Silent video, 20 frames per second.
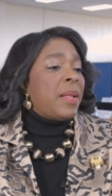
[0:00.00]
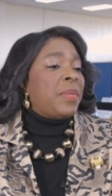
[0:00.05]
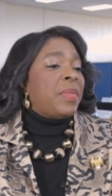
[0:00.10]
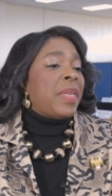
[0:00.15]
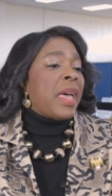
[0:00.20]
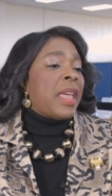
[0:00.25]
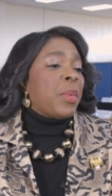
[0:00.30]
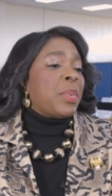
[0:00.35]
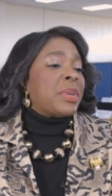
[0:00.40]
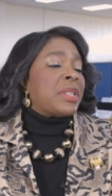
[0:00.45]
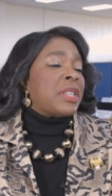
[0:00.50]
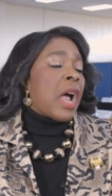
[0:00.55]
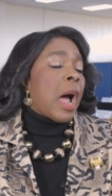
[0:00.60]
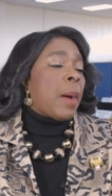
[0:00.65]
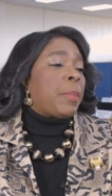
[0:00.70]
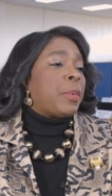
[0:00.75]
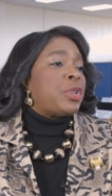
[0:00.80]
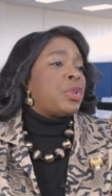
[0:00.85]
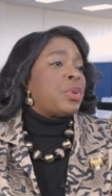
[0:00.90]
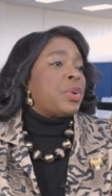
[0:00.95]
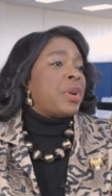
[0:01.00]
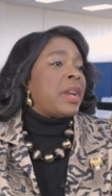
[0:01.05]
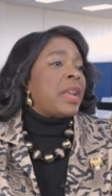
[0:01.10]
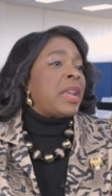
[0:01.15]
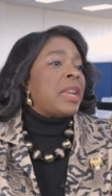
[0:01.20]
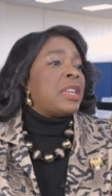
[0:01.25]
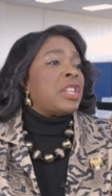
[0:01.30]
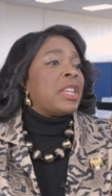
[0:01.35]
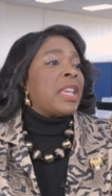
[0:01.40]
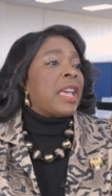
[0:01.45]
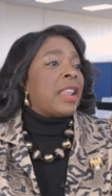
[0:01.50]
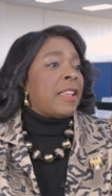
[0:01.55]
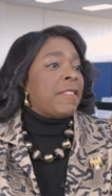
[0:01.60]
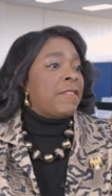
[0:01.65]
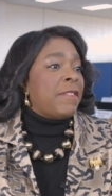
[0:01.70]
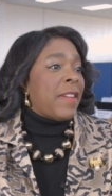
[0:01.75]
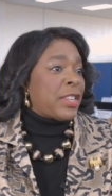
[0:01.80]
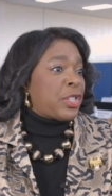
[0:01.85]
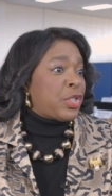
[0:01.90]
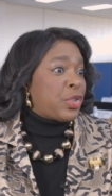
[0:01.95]
That it was an opportunity to get
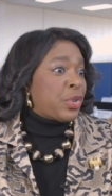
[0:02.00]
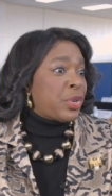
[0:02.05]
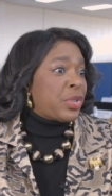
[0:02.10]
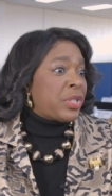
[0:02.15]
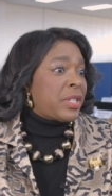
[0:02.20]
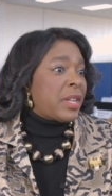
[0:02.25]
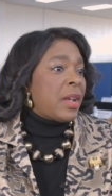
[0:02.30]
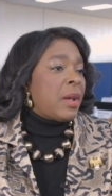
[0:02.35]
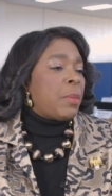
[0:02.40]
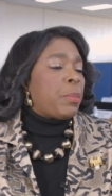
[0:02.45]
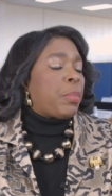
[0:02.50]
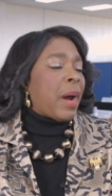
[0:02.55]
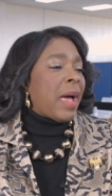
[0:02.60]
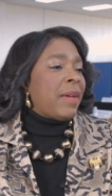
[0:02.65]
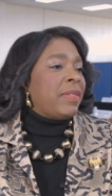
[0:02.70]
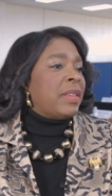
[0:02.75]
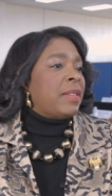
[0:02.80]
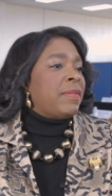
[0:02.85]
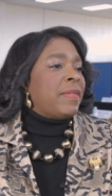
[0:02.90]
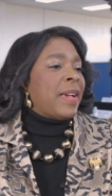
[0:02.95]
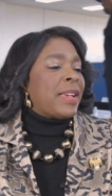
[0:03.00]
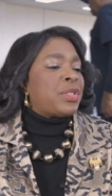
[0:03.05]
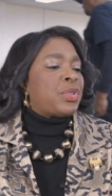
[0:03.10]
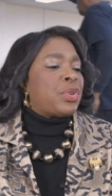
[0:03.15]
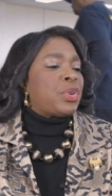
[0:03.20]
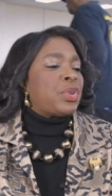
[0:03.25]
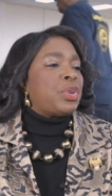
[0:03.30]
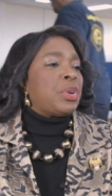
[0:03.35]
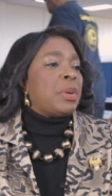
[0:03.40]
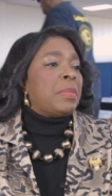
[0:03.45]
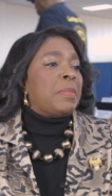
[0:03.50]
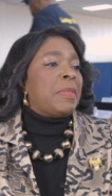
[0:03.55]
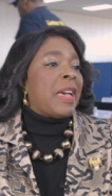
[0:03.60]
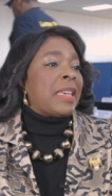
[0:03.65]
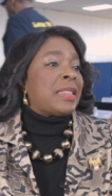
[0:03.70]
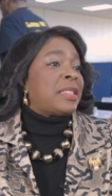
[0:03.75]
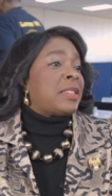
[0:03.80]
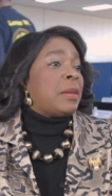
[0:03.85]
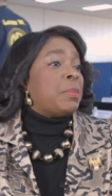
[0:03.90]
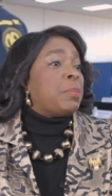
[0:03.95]
investors, private investors, to
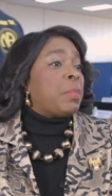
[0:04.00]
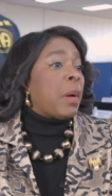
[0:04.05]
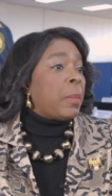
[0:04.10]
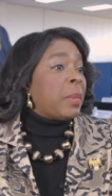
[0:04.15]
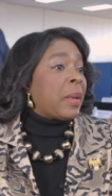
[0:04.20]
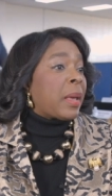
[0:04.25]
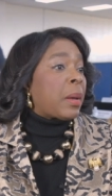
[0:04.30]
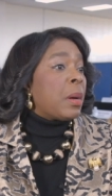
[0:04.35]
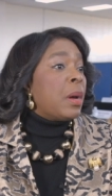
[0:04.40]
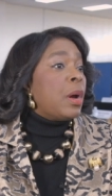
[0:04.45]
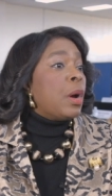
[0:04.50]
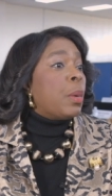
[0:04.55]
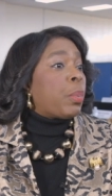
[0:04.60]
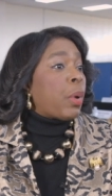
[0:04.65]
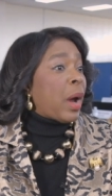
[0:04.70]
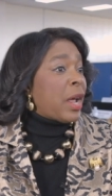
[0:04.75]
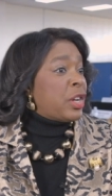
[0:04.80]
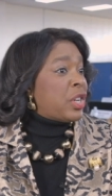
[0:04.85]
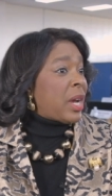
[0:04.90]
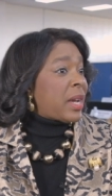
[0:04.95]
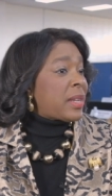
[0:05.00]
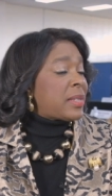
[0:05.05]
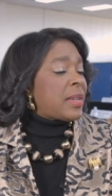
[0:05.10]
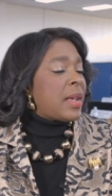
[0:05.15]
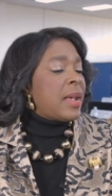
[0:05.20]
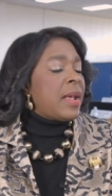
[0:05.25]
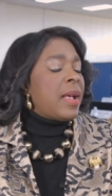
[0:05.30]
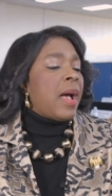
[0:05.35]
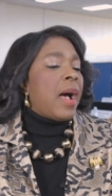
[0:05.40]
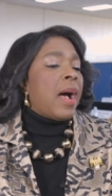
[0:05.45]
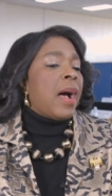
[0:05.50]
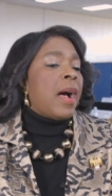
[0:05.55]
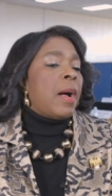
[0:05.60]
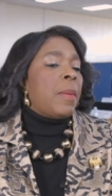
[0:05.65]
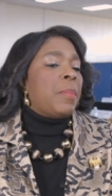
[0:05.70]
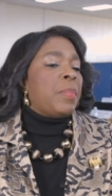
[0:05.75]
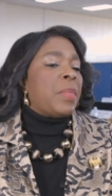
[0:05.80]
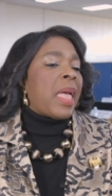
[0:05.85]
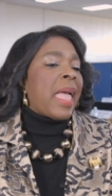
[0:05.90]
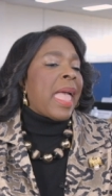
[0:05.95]
invest in public projects
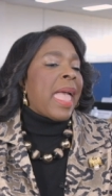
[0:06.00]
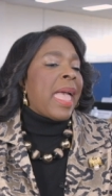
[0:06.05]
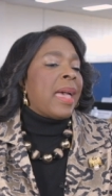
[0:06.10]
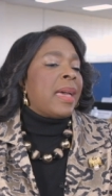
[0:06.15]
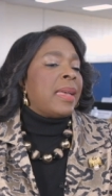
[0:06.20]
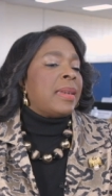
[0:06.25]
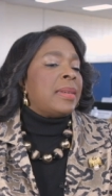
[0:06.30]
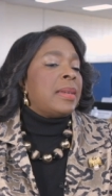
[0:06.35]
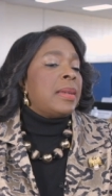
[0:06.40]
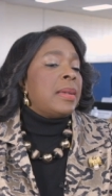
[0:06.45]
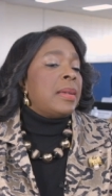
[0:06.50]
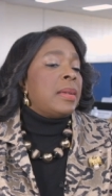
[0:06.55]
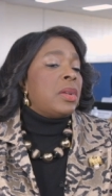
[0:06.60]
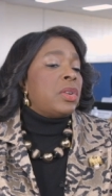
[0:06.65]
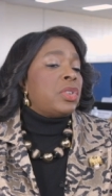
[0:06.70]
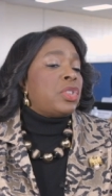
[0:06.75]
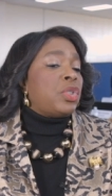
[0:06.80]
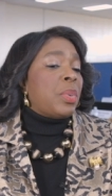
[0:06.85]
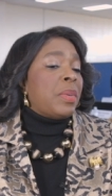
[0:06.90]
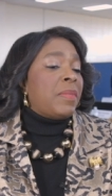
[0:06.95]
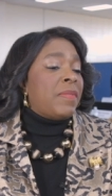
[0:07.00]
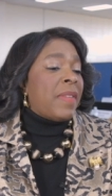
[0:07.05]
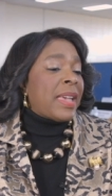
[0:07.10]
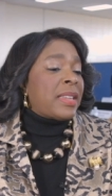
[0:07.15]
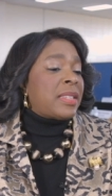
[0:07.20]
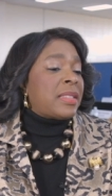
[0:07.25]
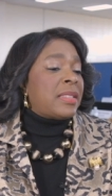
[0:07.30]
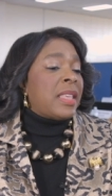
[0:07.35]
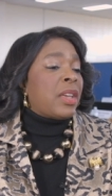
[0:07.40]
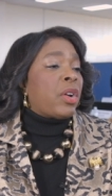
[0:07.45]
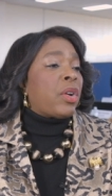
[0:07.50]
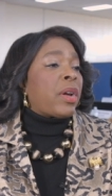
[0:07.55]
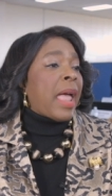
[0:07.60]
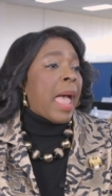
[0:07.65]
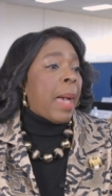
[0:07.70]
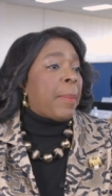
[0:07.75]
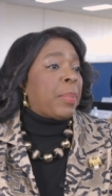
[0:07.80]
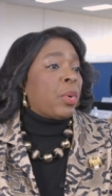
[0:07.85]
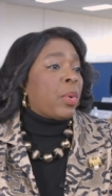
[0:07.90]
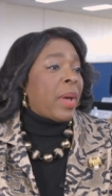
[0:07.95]
um, and to invest their
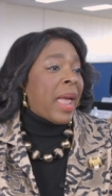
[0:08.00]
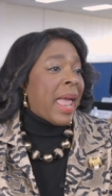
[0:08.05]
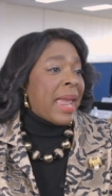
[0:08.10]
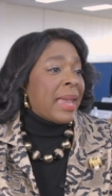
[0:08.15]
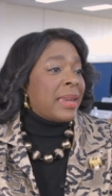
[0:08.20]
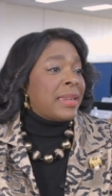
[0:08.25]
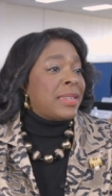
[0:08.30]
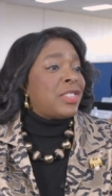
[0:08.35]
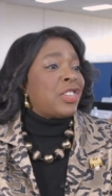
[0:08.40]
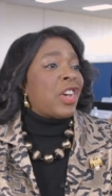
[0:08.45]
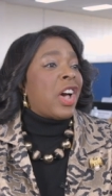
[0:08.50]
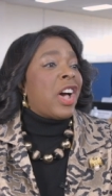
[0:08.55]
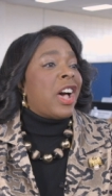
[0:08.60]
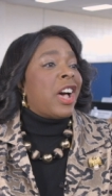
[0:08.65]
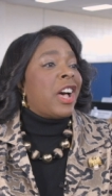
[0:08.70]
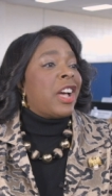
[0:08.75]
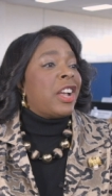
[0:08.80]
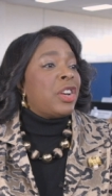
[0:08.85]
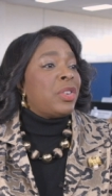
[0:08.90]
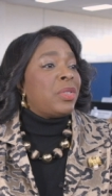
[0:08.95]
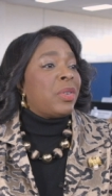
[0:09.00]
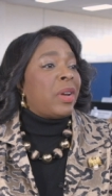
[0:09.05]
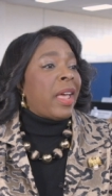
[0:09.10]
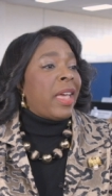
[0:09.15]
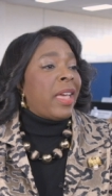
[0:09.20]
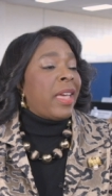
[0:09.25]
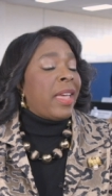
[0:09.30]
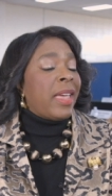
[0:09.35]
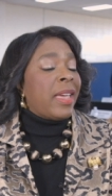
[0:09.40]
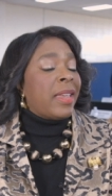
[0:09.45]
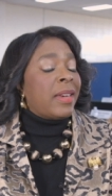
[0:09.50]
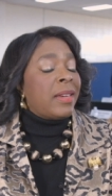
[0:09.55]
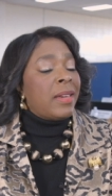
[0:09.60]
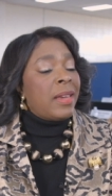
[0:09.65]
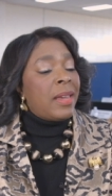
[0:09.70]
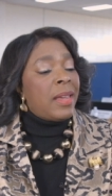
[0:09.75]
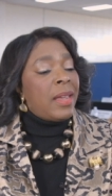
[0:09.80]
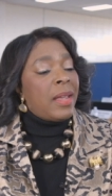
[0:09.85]
capital gains uh, in